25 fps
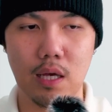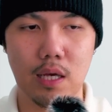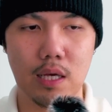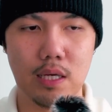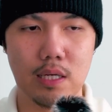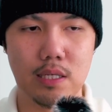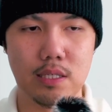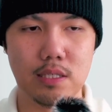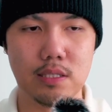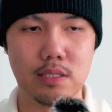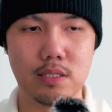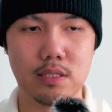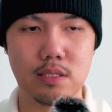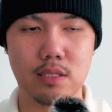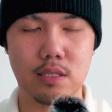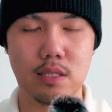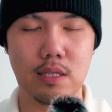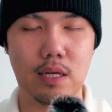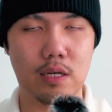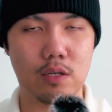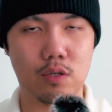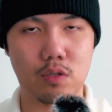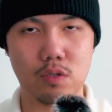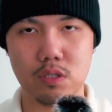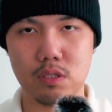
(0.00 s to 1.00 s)
is
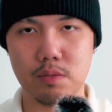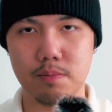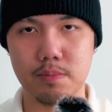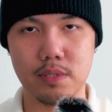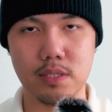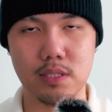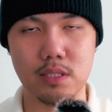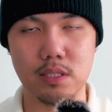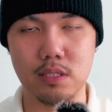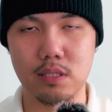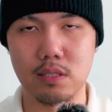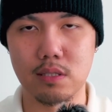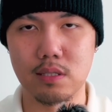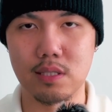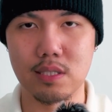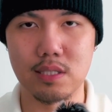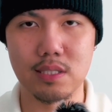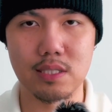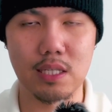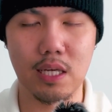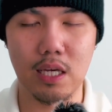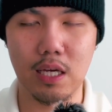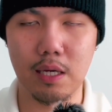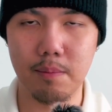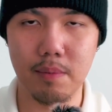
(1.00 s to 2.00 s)
not going to be the
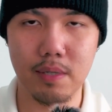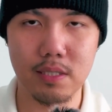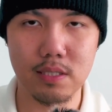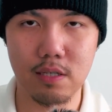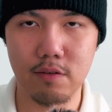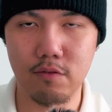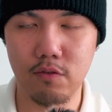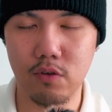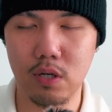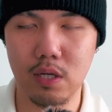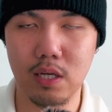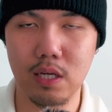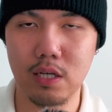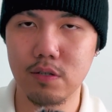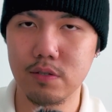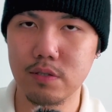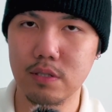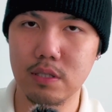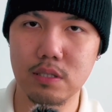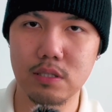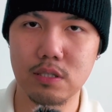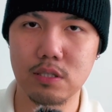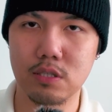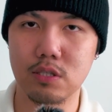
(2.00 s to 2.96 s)
same as everyone else's,